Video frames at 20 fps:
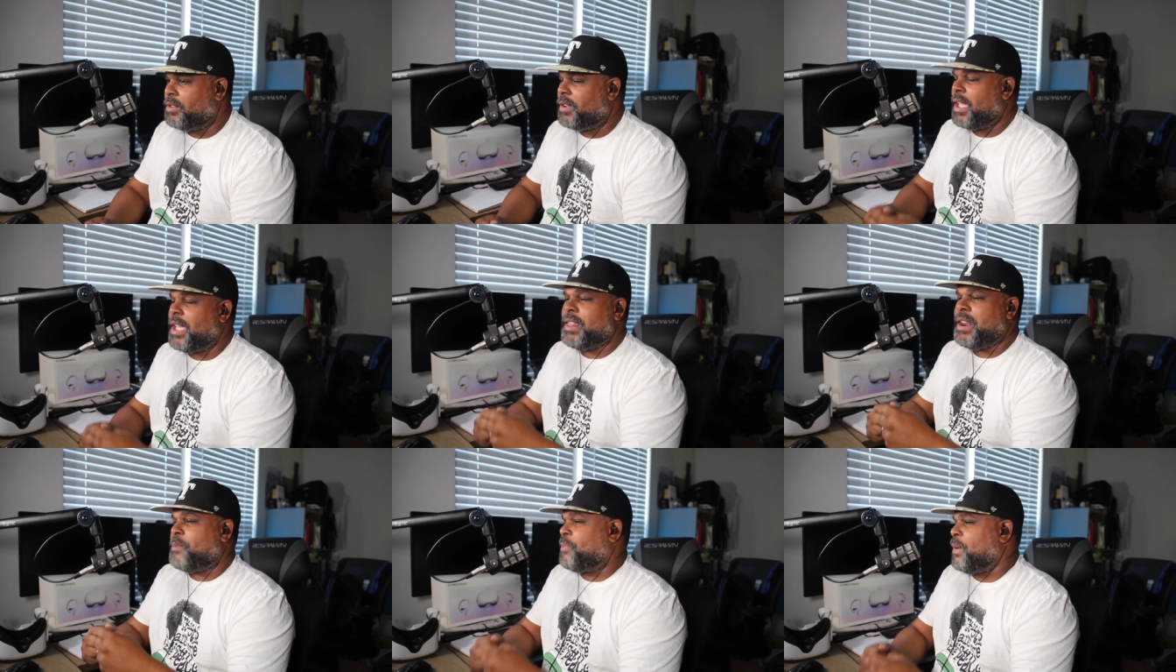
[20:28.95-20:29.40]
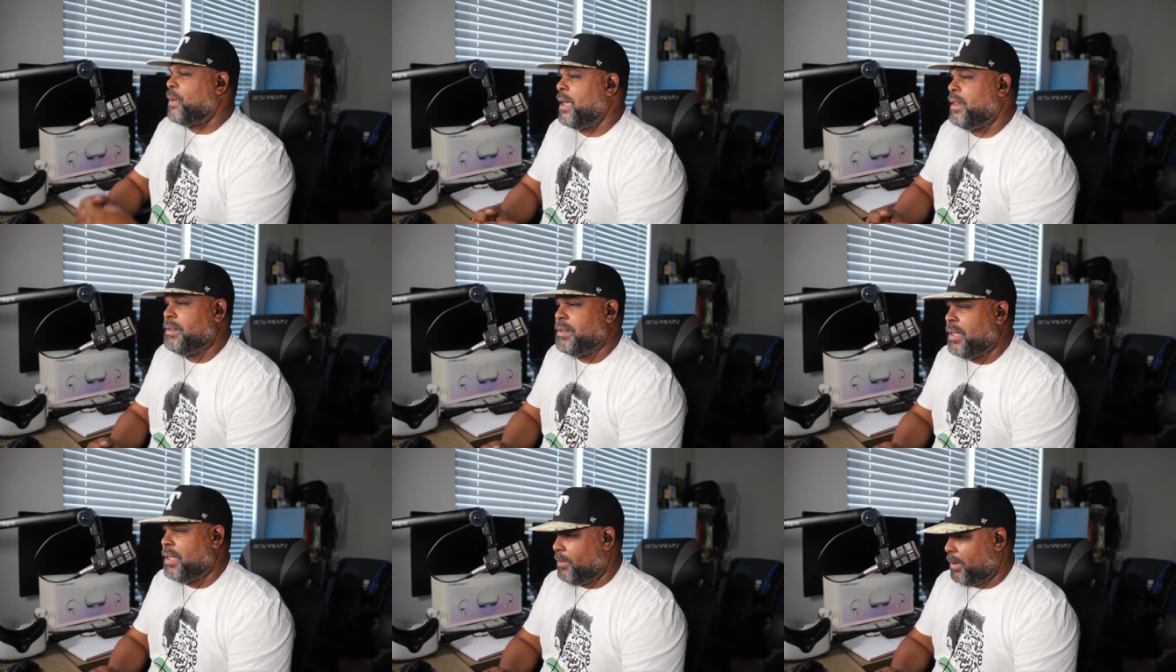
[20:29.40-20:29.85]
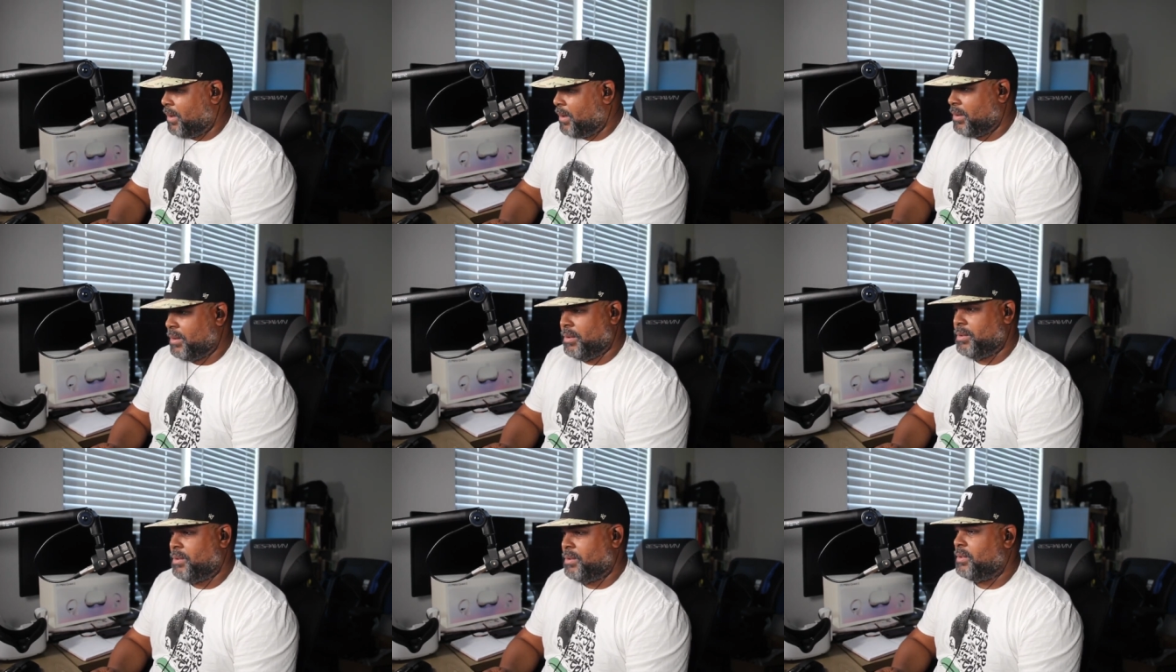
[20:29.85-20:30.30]
in a pandemic.
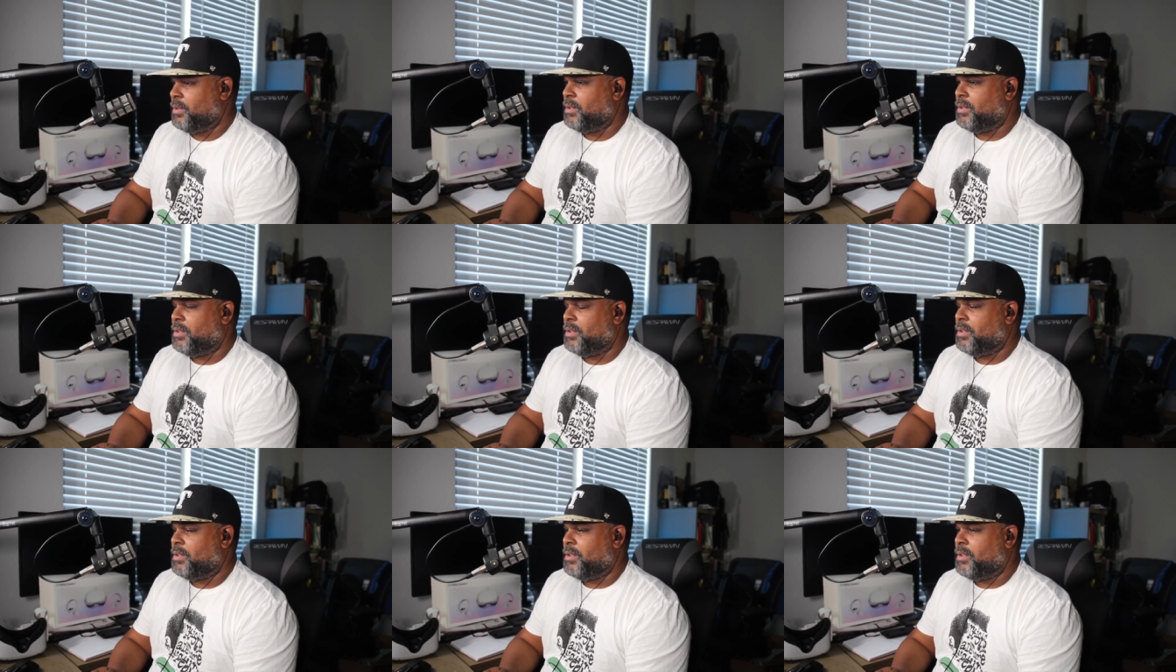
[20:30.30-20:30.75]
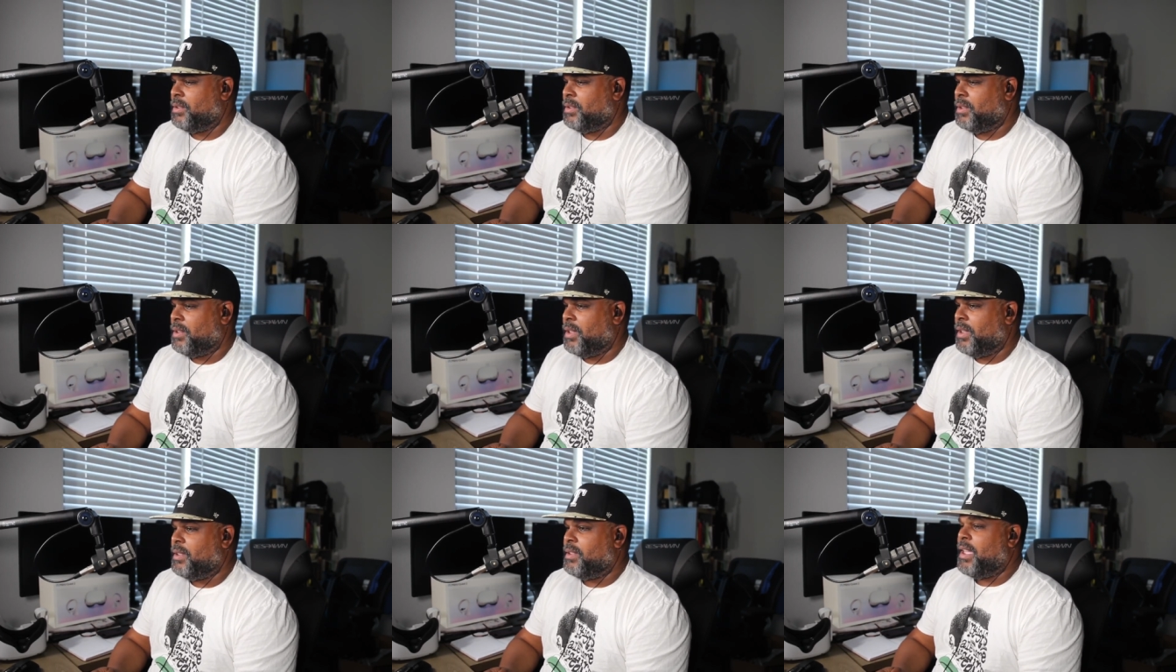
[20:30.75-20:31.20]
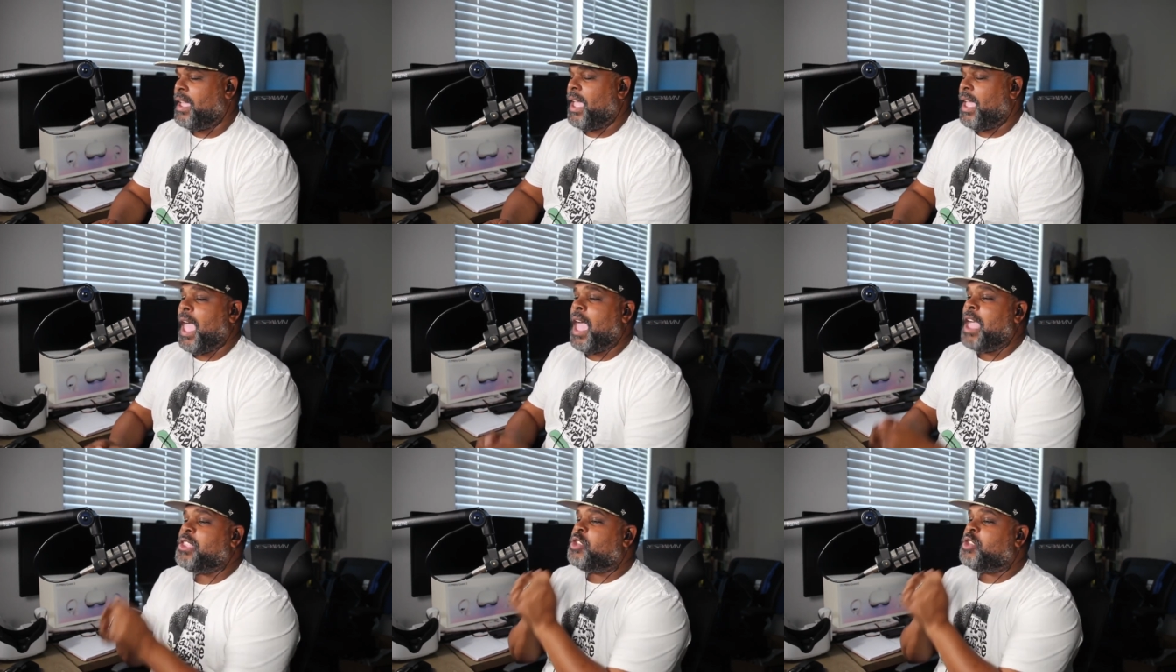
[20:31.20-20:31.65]

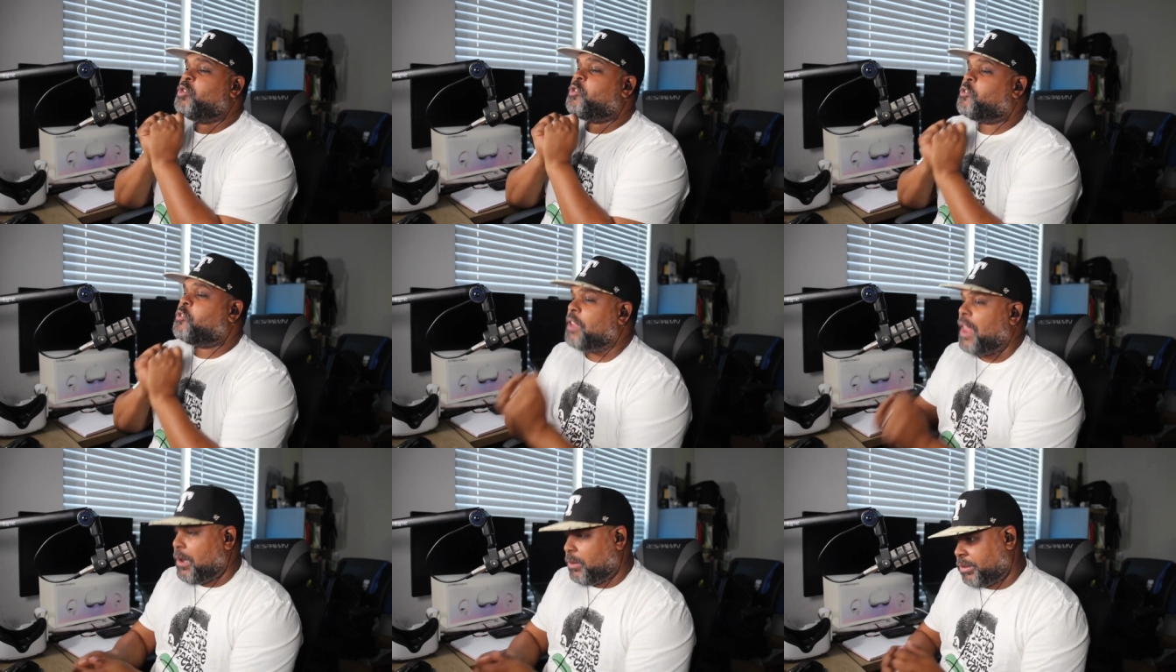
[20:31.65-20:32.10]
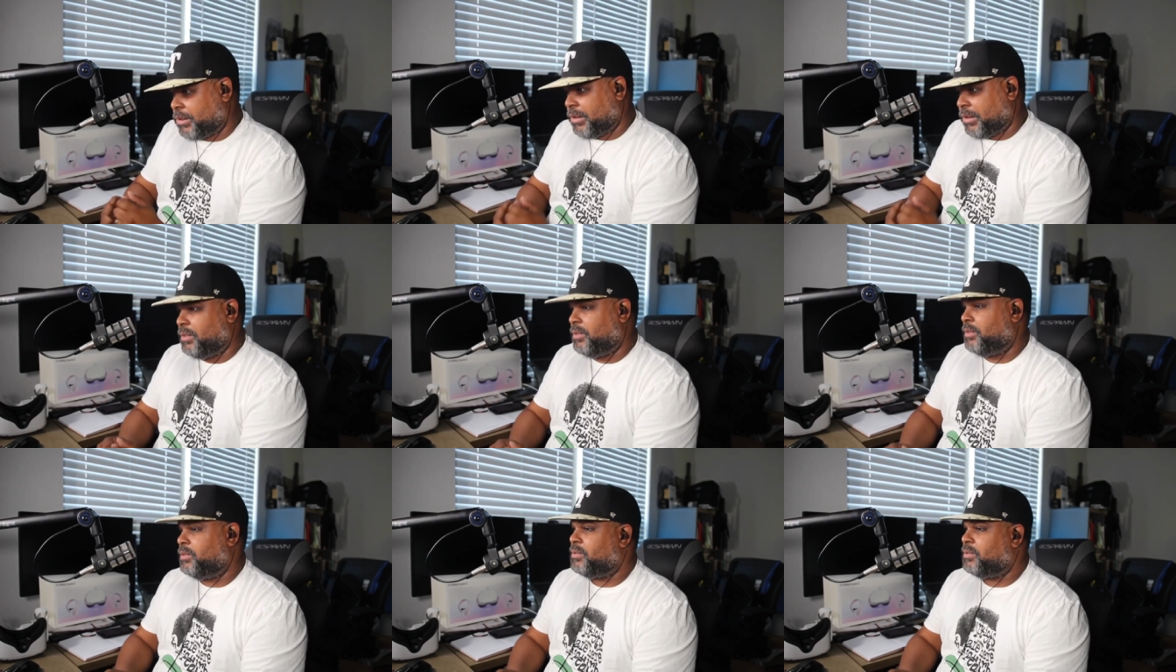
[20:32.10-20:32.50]
And you flossing.